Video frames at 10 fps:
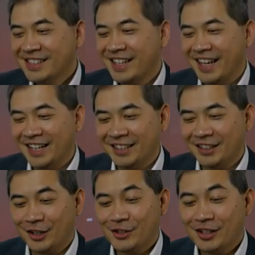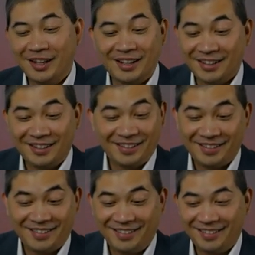And there's like
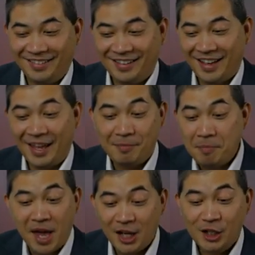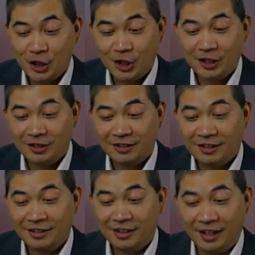a major
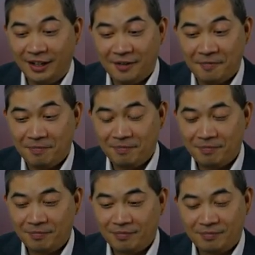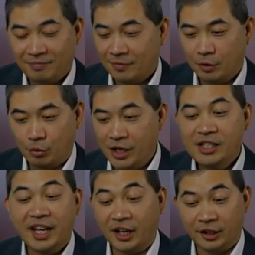um,
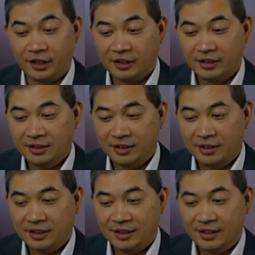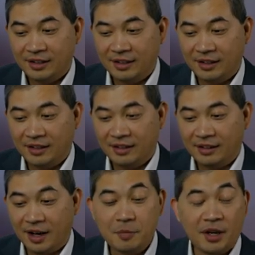retailer.
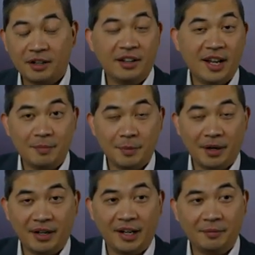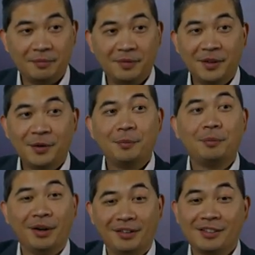I'm not gonna name them my name,
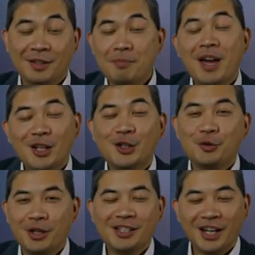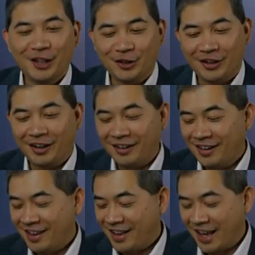but it's a major retailer there.
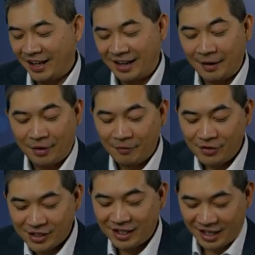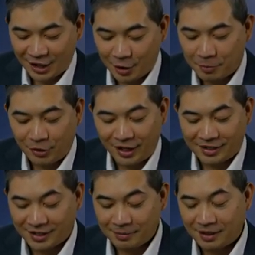And I'm, I'm visiting Eco Marines,
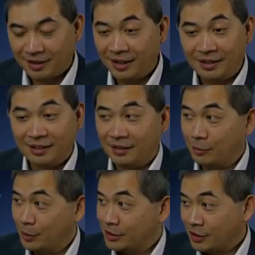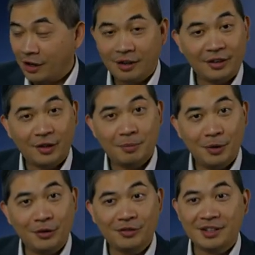and I'm like, and we saw like their
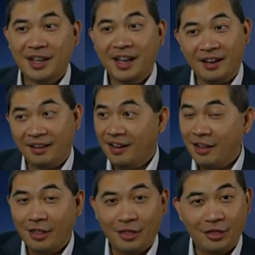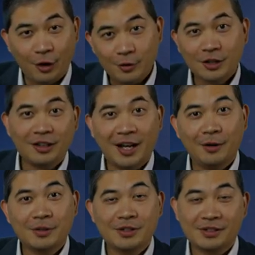booth. I was like, hey, those
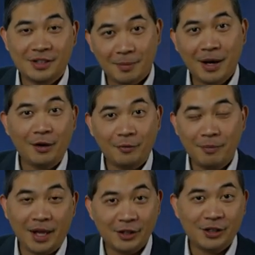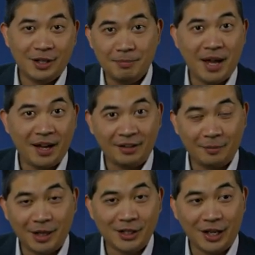clowns somehow managed to get banned on
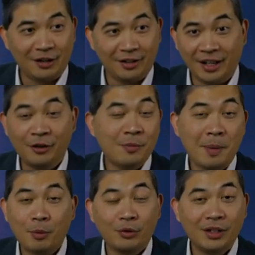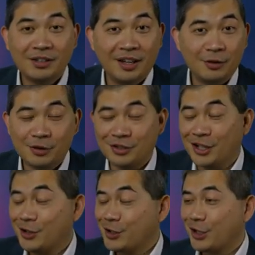my channel. And I don't remember what they did. This was
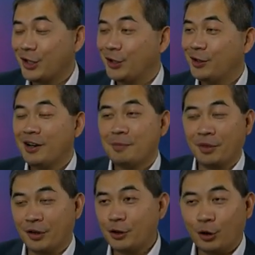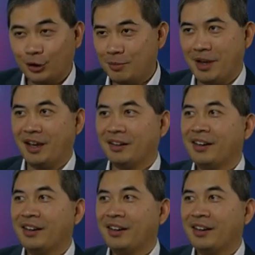years ago, but they're totally banned